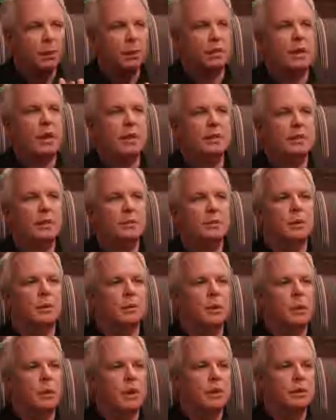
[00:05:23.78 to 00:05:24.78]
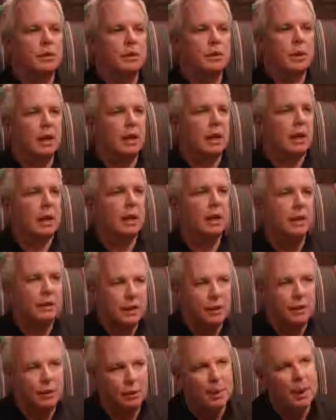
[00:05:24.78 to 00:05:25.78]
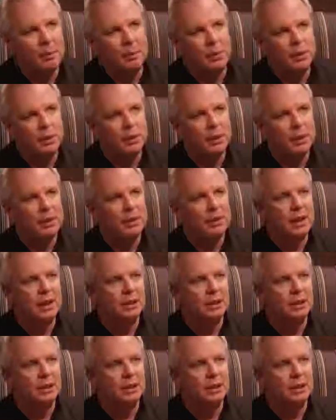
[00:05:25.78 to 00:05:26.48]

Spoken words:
more intense, it's much more concentrated, and I still remember some of these